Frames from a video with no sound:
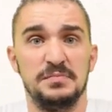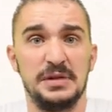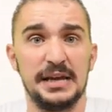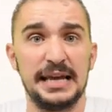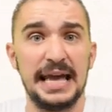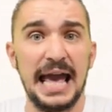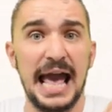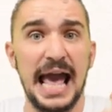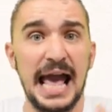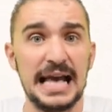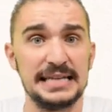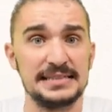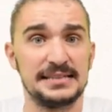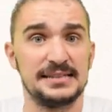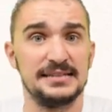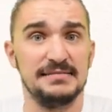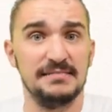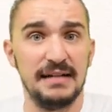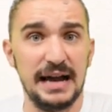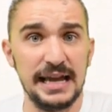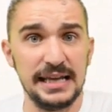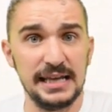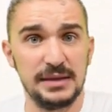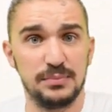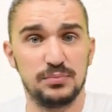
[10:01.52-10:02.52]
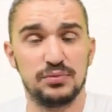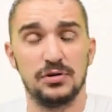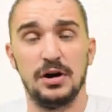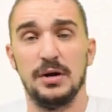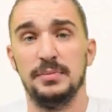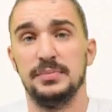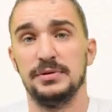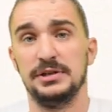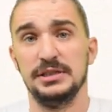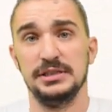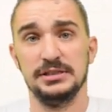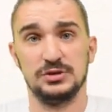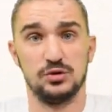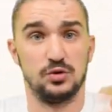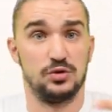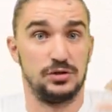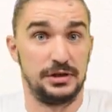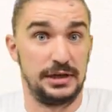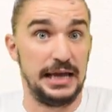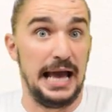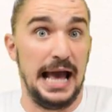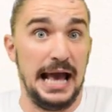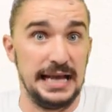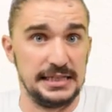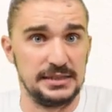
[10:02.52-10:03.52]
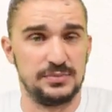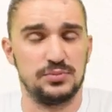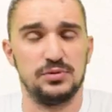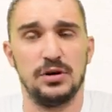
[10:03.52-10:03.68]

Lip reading: cast-like properties or cast